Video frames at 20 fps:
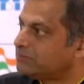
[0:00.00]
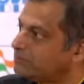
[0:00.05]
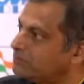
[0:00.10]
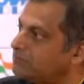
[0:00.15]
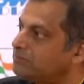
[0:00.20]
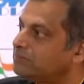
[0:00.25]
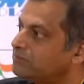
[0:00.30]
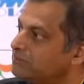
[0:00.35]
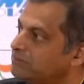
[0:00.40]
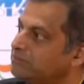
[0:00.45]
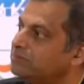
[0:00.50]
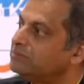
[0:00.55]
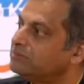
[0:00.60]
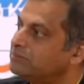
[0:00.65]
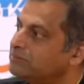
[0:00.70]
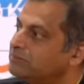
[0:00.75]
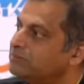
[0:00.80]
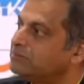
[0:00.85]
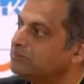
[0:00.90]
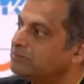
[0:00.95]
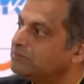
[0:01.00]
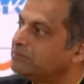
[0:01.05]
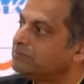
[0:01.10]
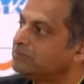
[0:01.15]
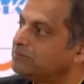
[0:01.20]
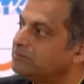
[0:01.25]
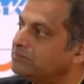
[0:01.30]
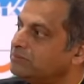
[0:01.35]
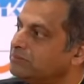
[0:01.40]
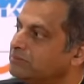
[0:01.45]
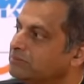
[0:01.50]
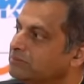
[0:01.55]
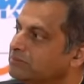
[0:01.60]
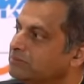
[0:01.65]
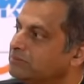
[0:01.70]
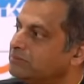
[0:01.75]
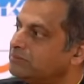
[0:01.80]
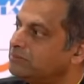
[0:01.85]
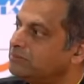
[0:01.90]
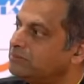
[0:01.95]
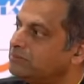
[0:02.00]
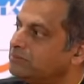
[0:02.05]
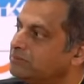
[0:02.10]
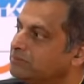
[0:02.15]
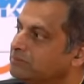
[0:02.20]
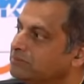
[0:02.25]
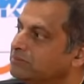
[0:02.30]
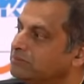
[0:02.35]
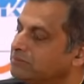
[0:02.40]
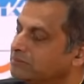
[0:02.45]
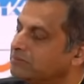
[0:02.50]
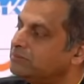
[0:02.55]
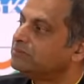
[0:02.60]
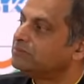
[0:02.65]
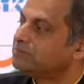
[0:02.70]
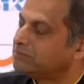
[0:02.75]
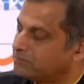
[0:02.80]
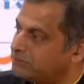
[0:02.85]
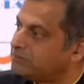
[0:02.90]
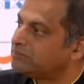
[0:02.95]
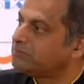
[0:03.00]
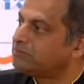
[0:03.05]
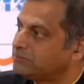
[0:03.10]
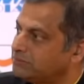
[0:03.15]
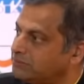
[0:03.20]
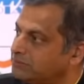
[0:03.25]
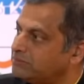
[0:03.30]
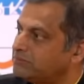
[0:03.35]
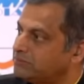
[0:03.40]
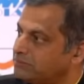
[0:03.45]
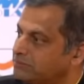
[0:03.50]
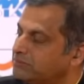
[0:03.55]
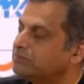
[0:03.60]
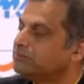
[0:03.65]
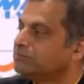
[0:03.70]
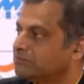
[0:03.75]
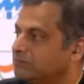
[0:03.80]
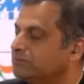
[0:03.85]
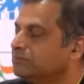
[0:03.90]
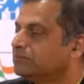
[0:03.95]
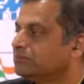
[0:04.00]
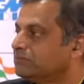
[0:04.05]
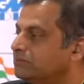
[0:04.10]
[no speech]